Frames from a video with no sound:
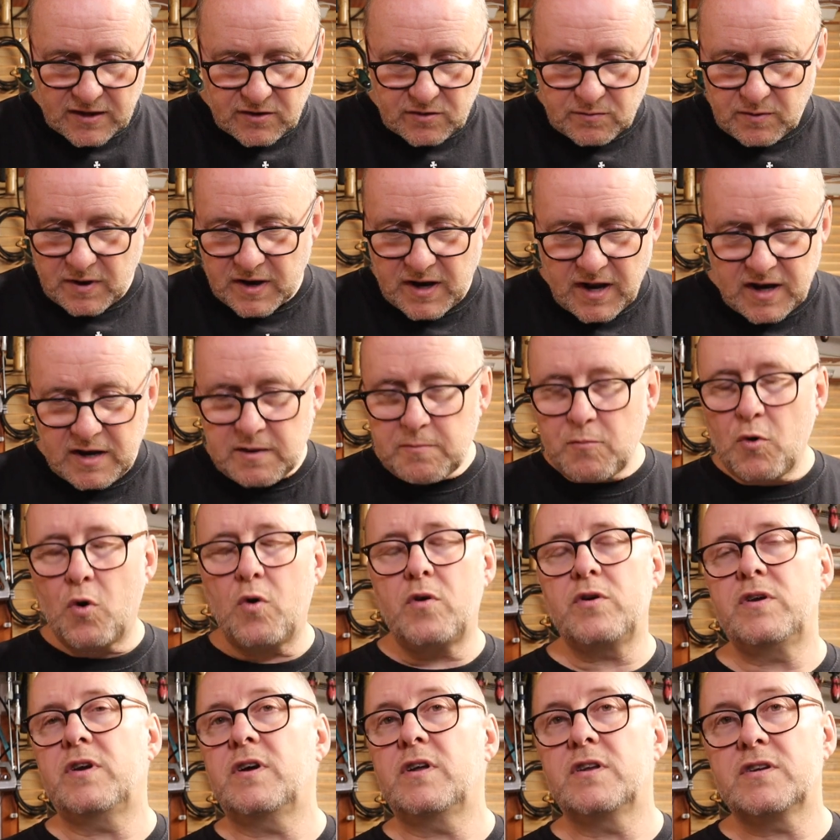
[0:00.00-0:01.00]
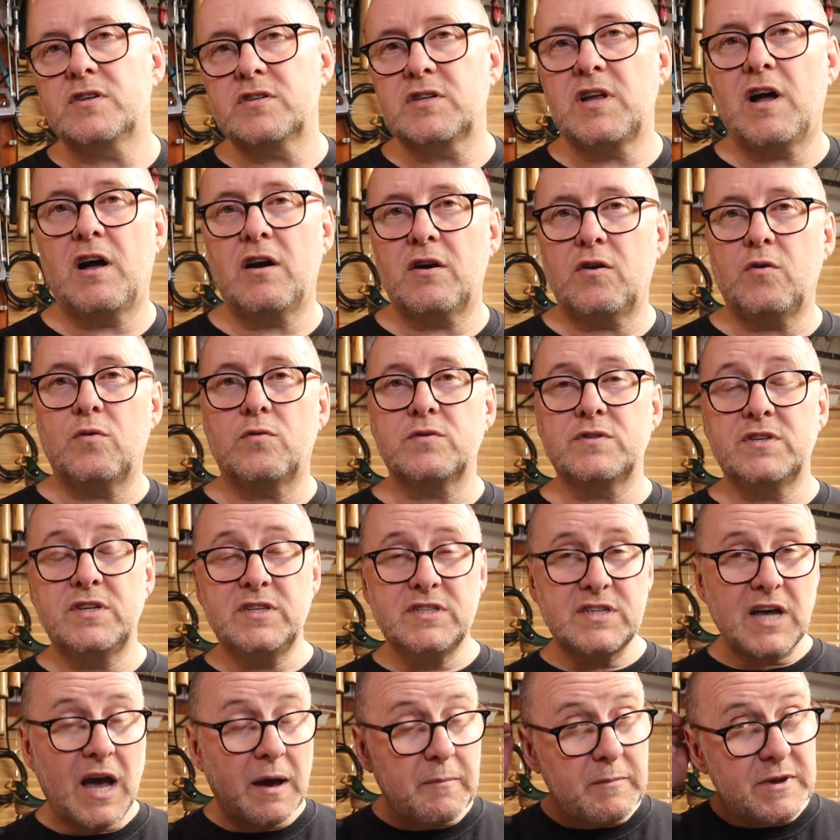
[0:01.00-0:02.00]
doing any more, you're gonna start causing
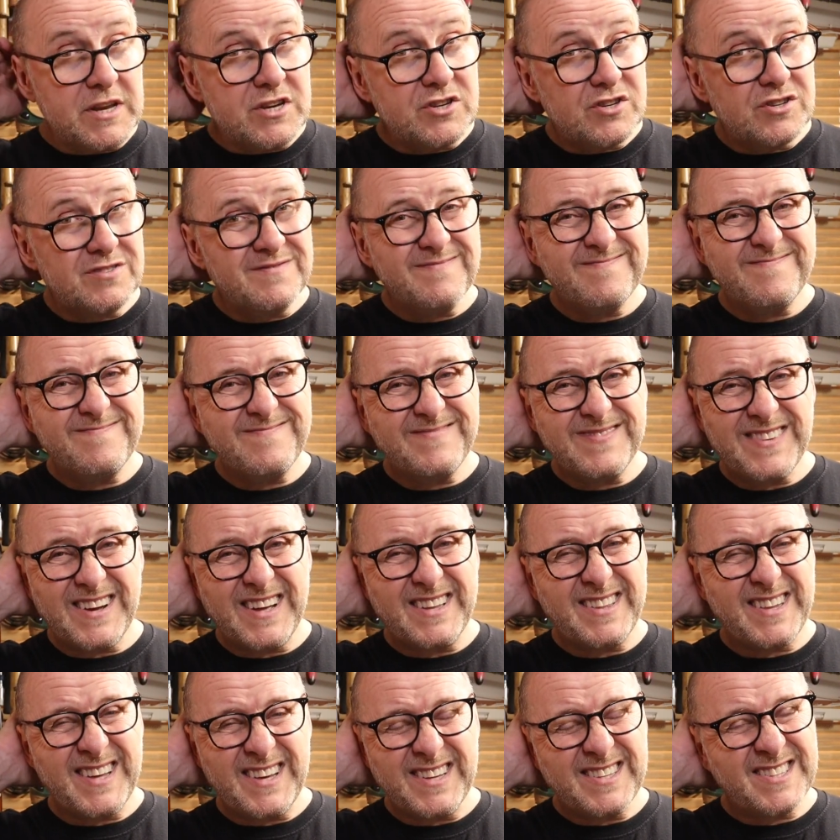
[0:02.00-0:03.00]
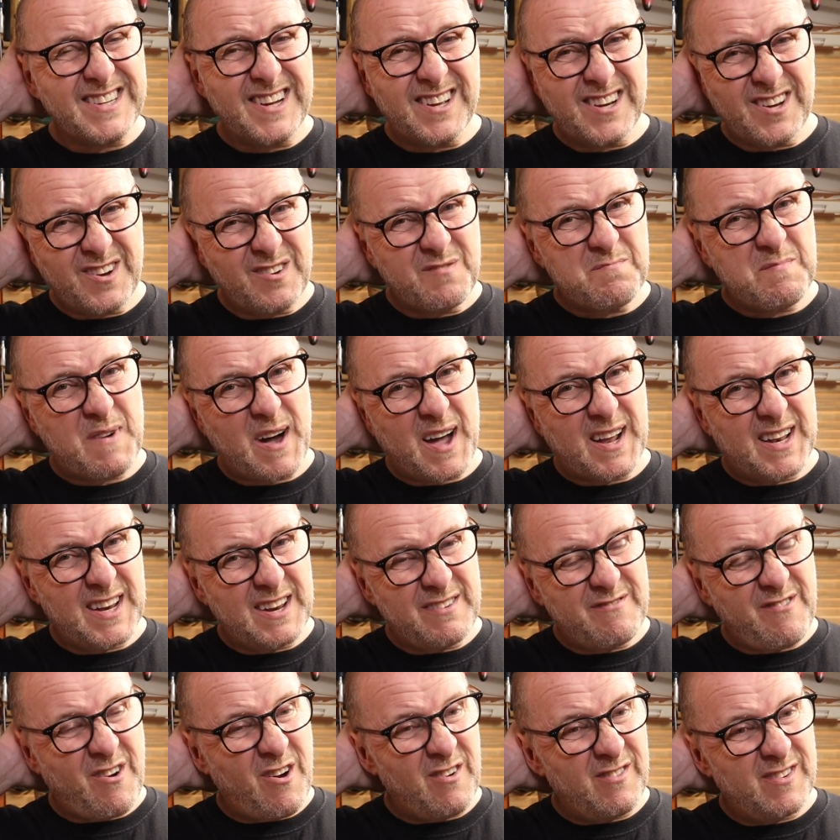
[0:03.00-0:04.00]
damage and things are gonna go badly
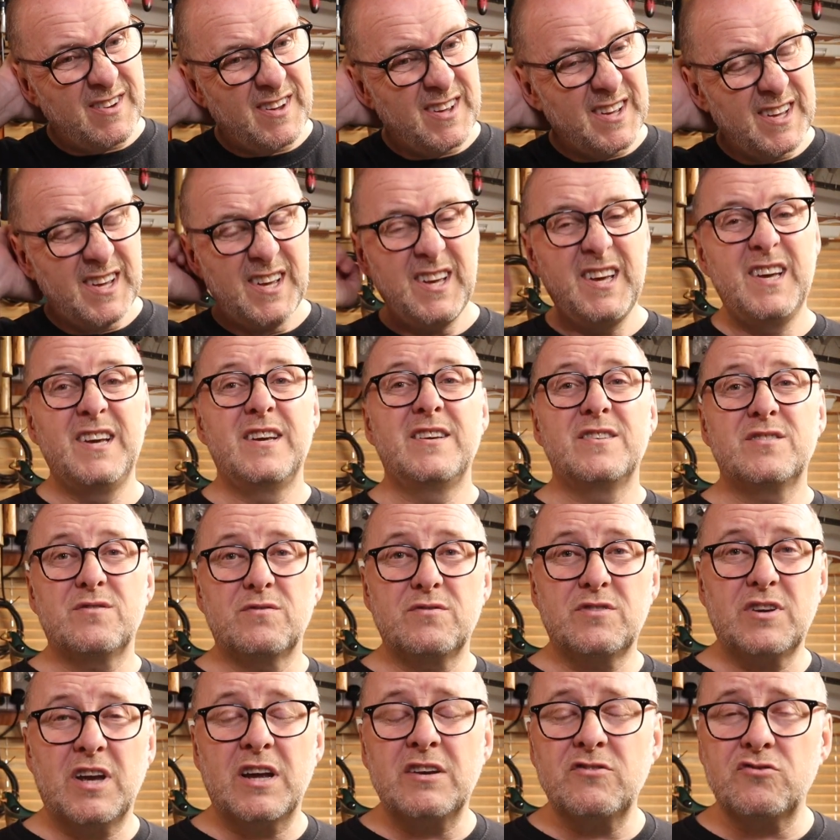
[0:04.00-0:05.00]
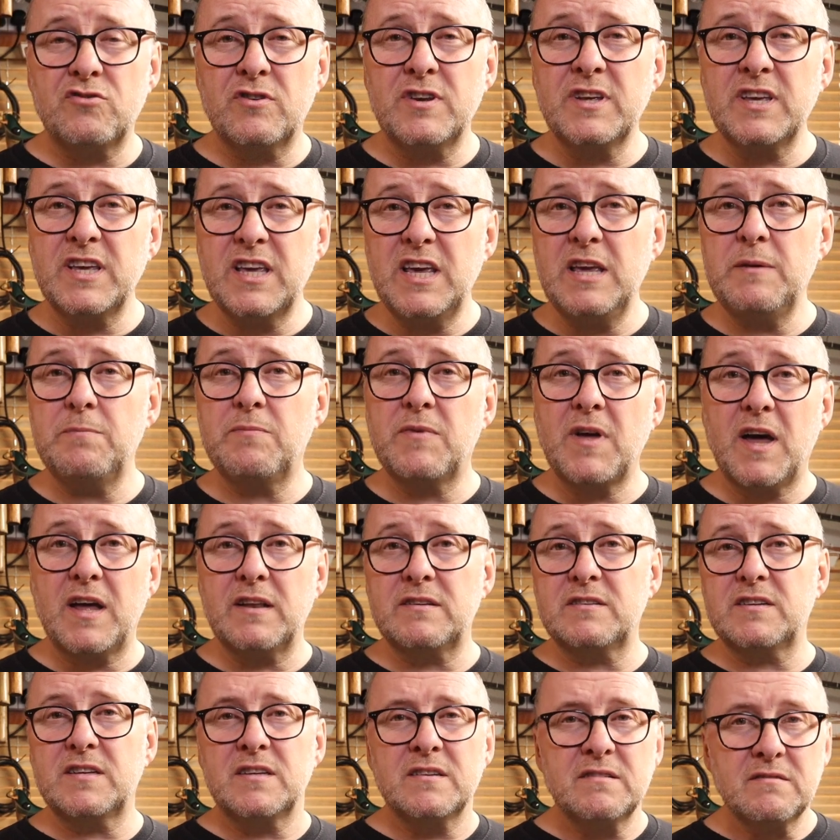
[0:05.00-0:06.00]
wrong. So try and keep
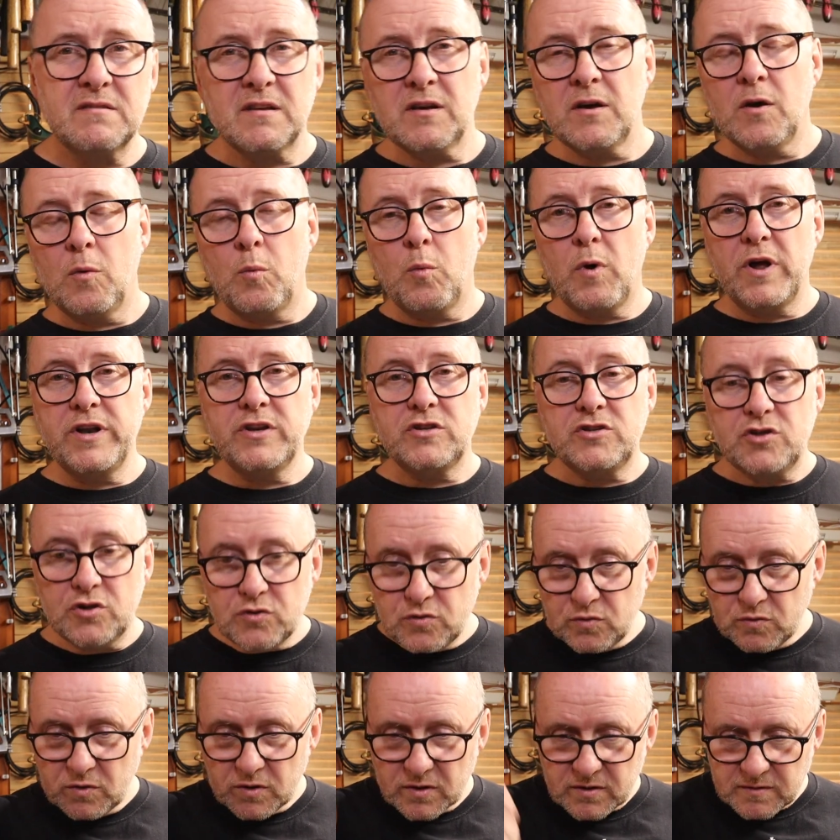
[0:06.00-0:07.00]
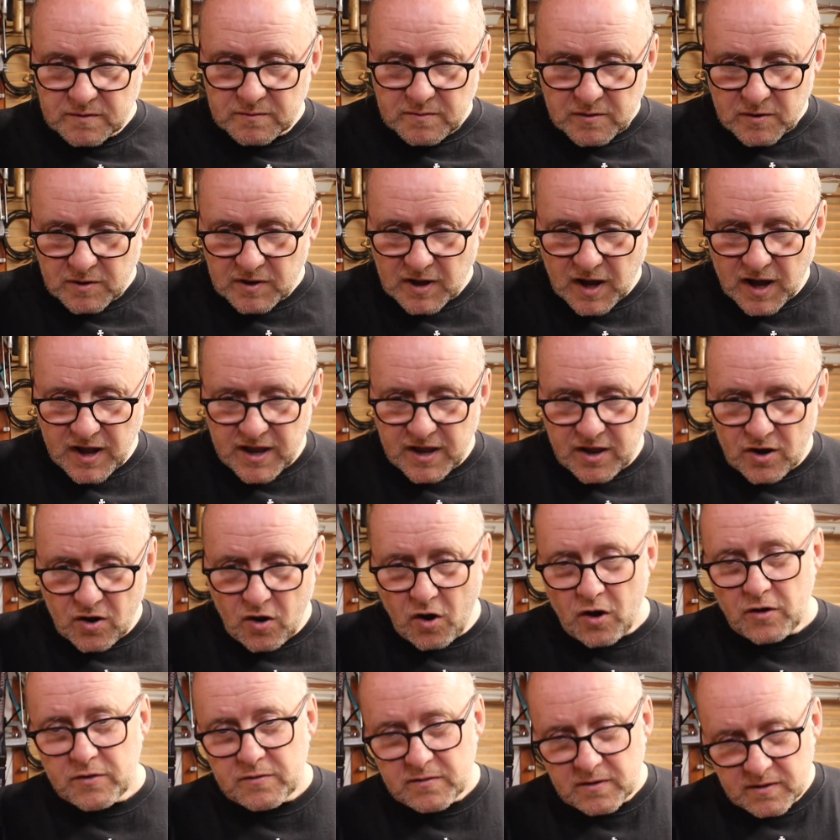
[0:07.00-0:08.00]
that one, two, iron
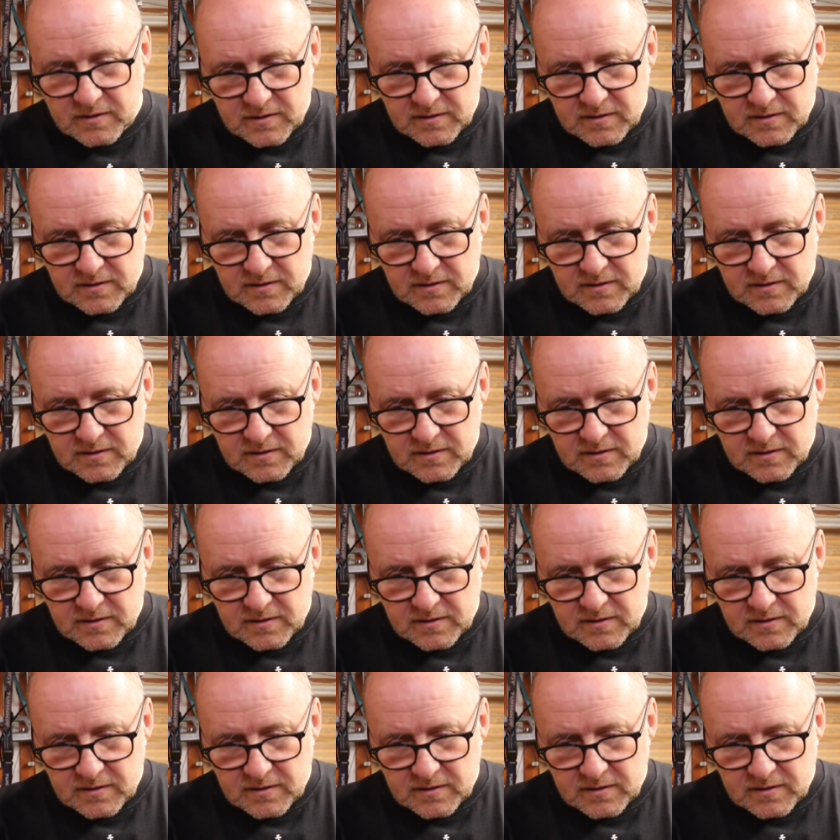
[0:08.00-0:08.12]
on,